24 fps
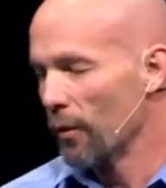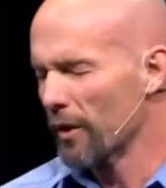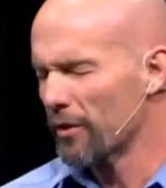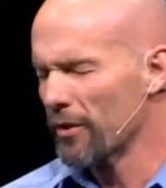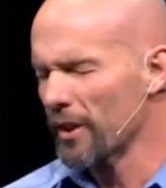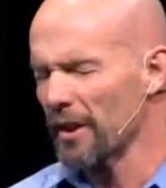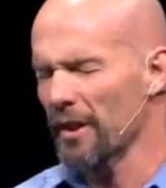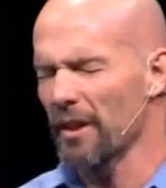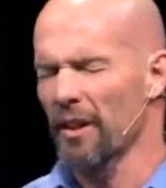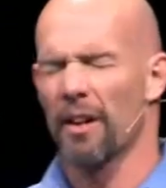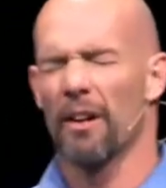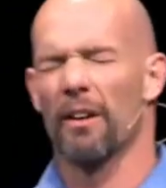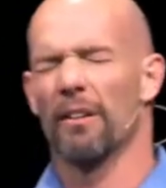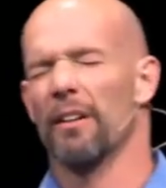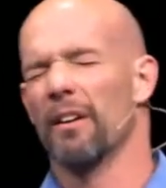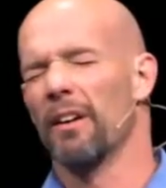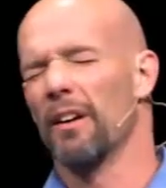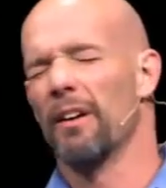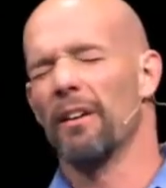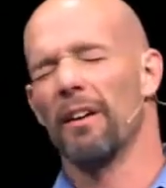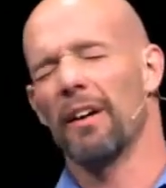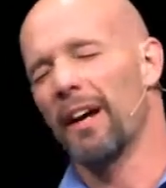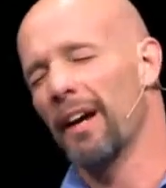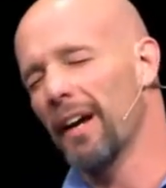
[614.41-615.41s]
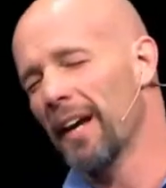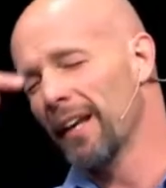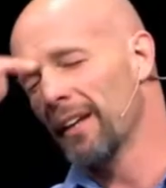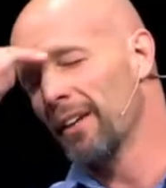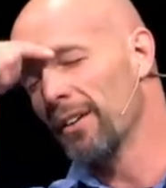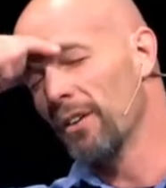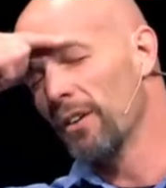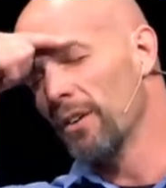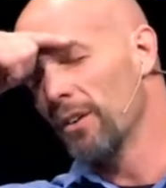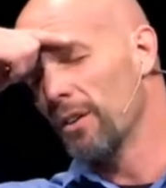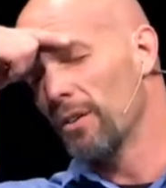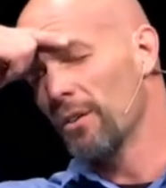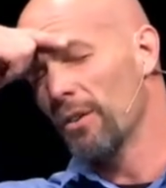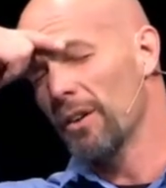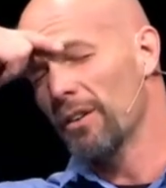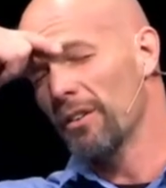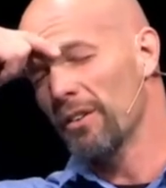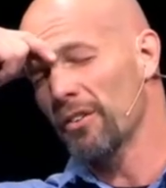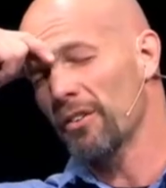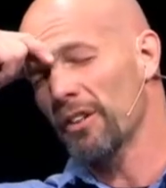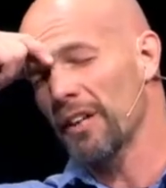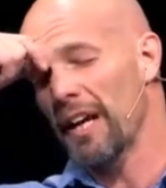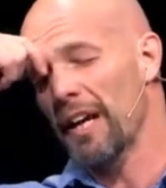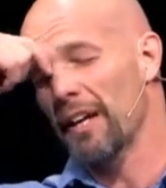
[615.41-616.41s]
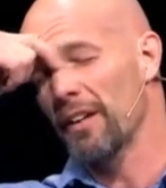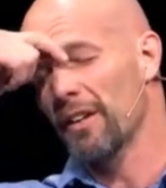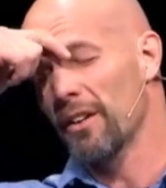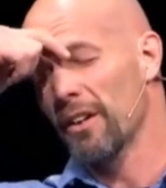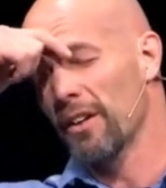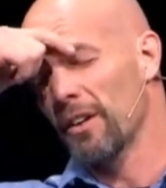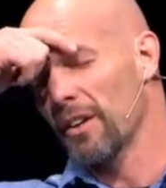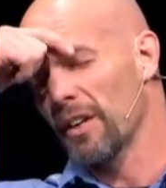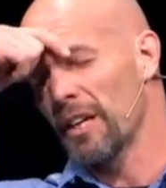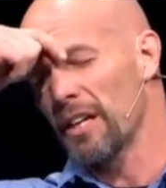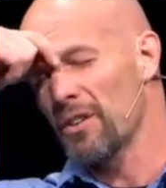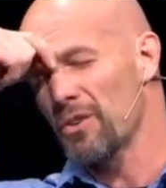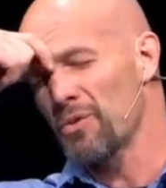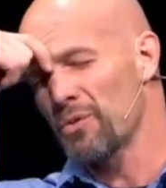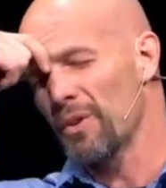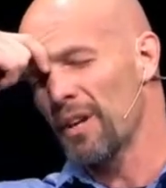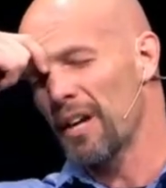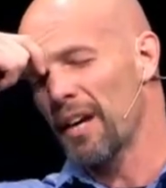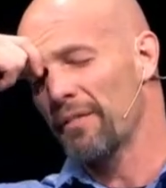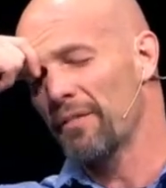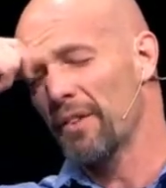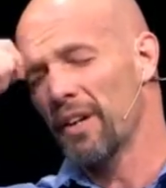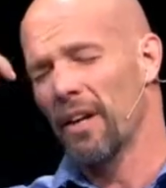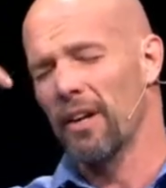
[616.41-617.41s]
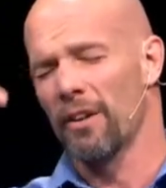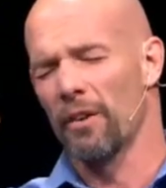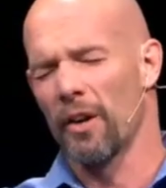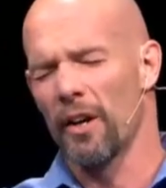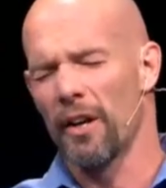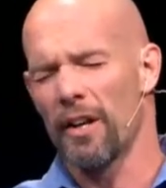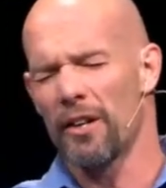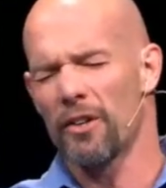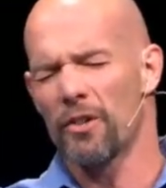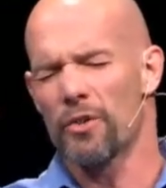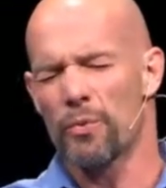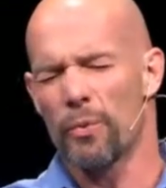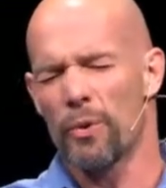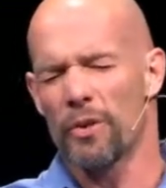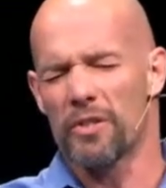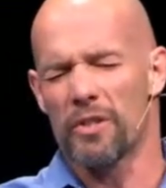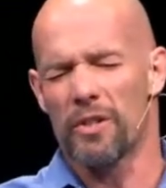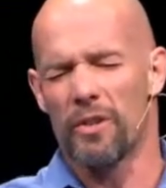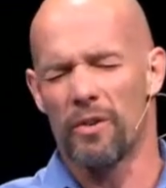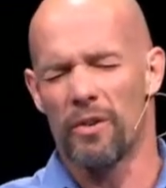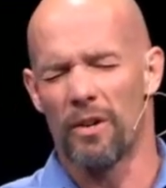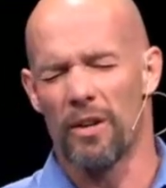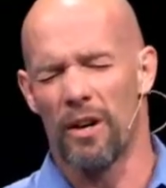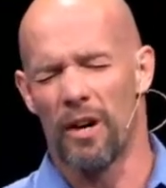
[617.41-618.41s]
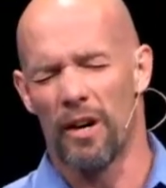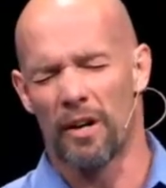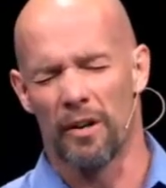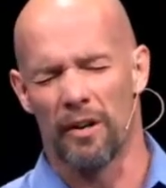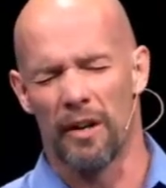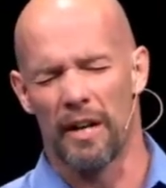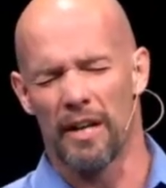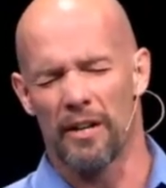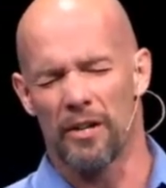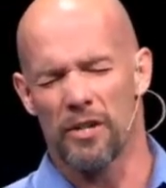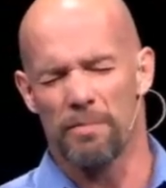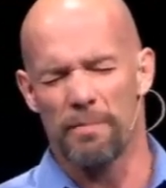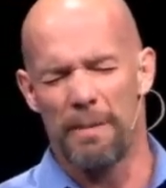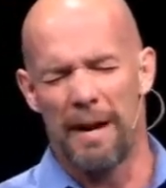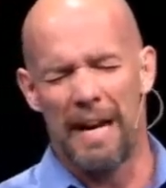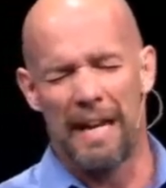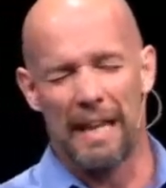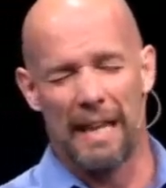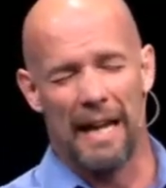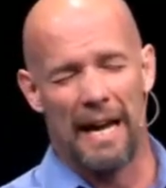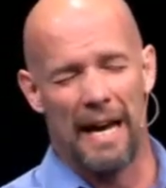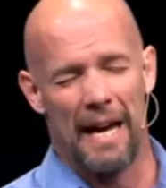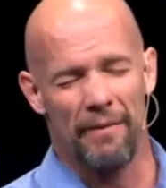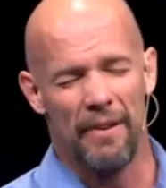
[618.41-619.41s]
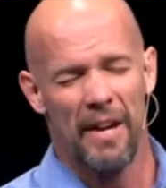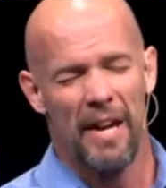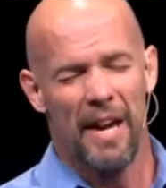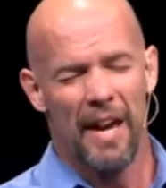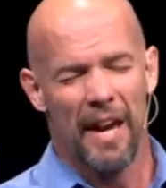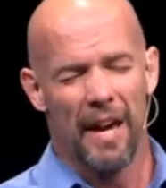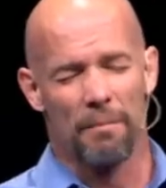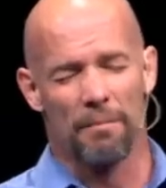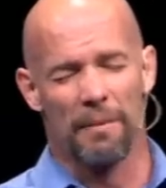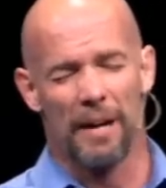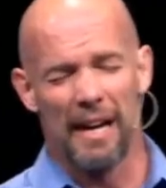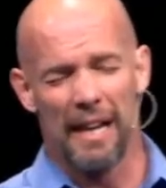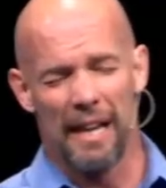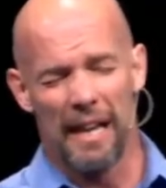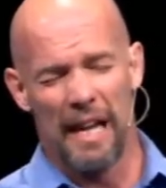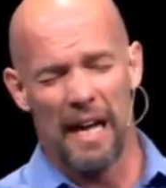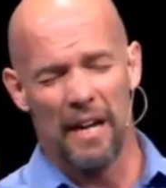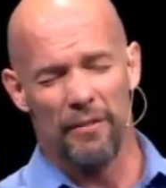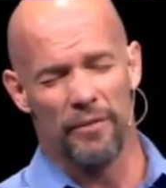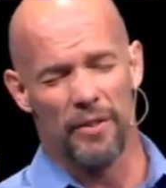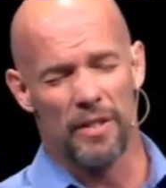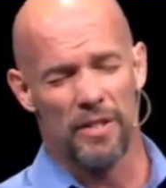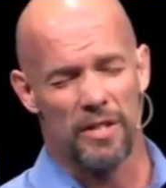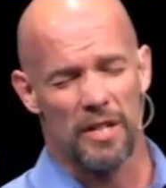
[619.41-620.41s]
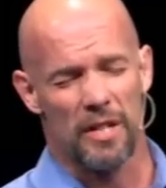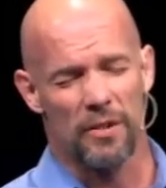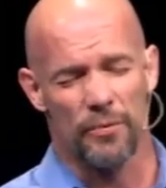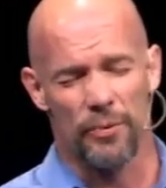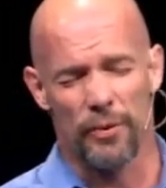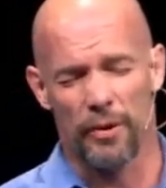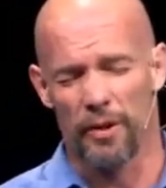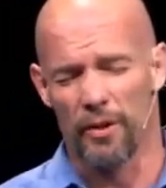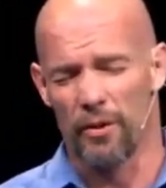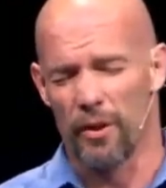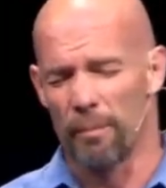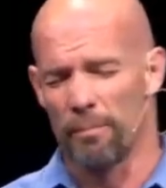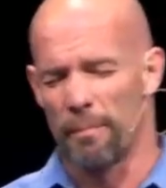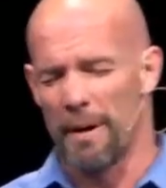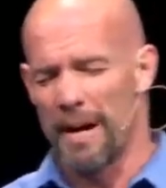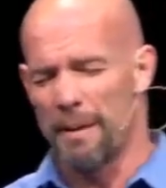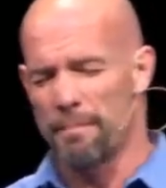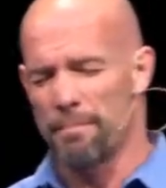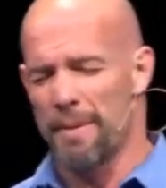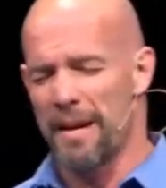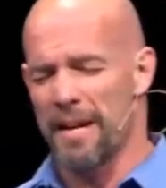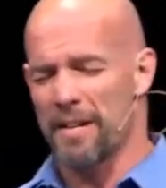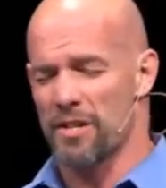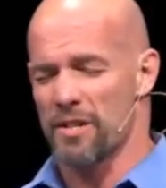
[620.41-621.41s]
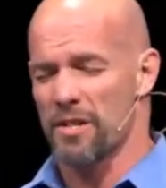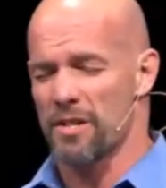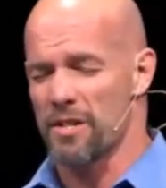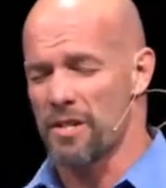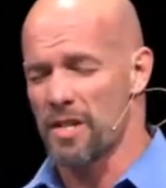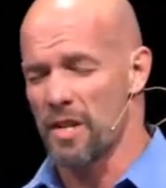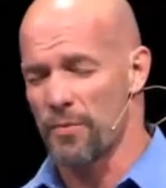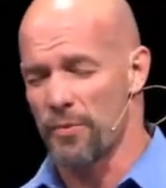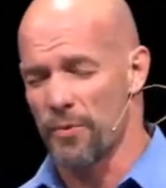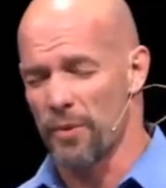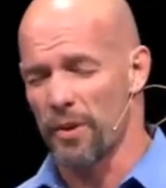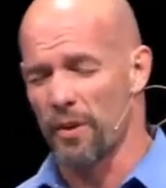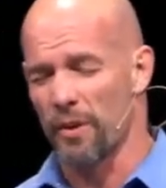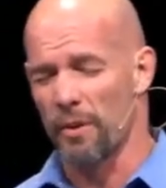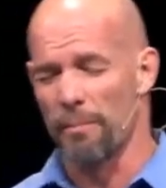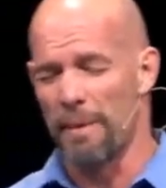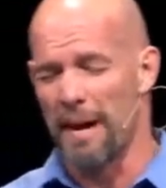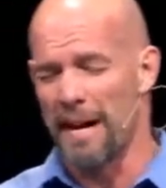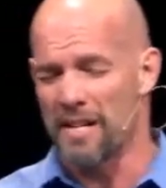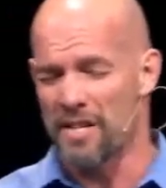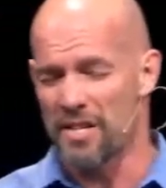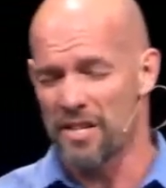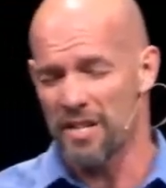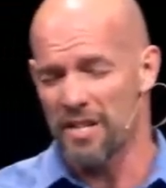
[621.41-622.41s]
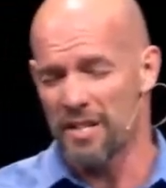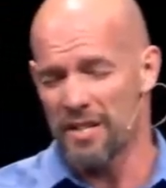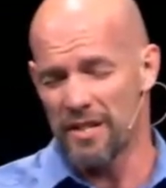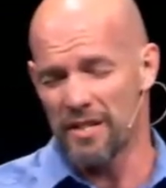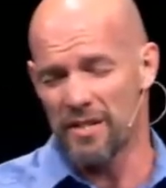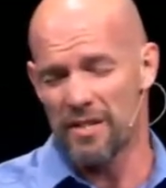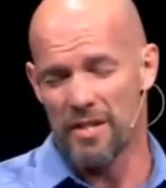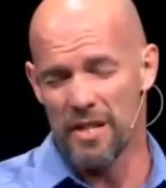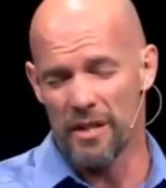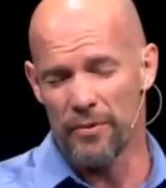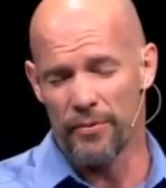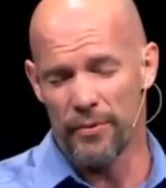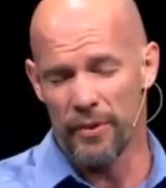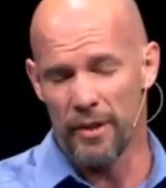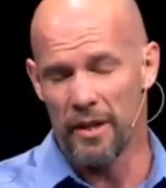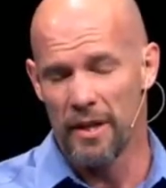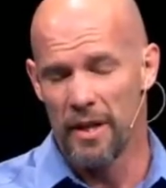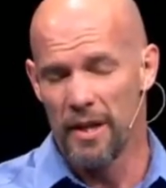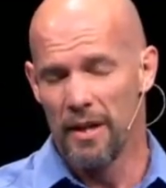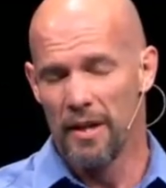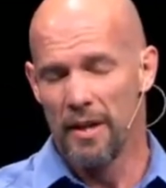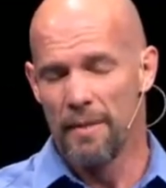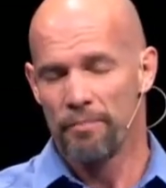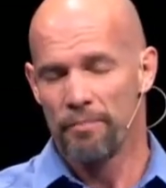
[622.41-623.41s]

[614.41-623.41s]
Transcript: We sit there going, no, I, you don't understand. Here, here's what I've done, or here's what's going on, or here's my life, and my life is different, or my mess is different, or my sin is different.